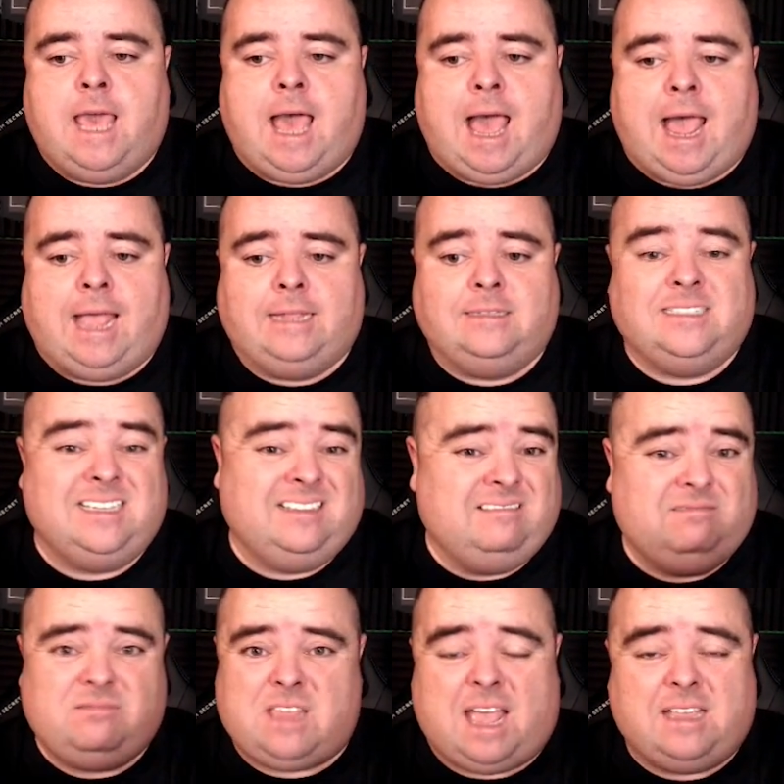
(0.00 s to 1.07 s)
And
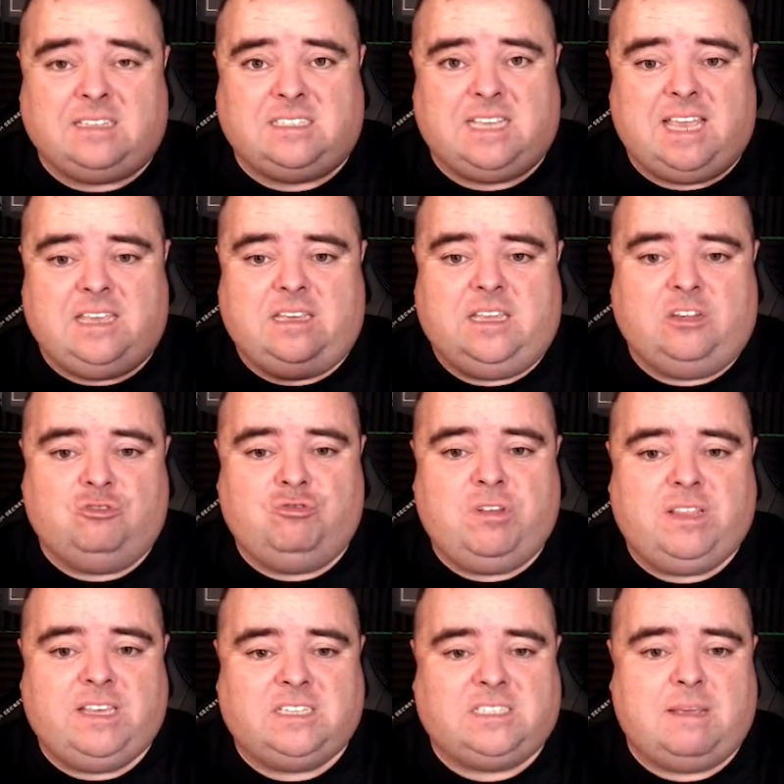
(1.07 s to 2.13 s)
that's it, it's
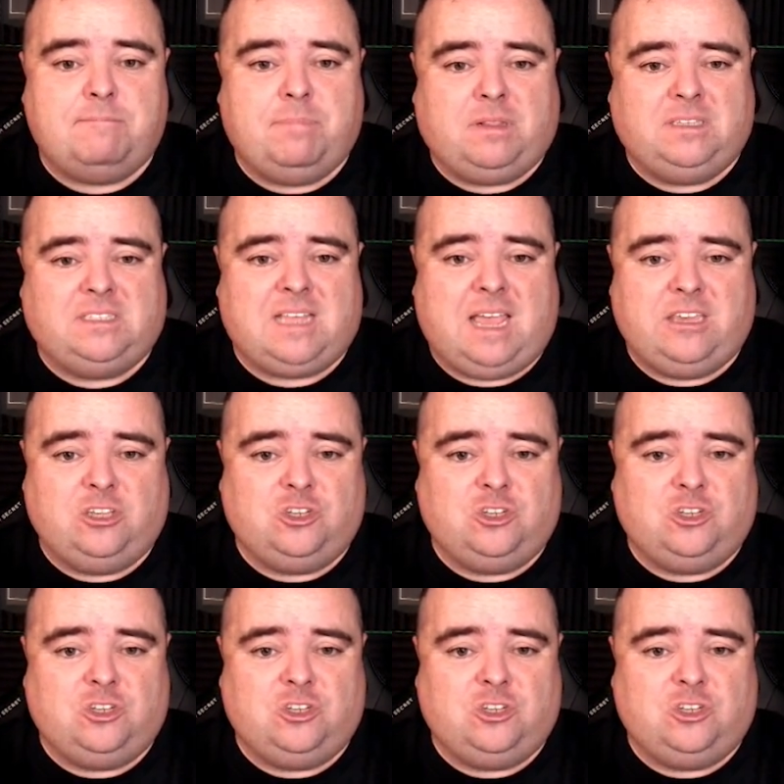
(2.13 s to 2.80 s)
really as simple as that.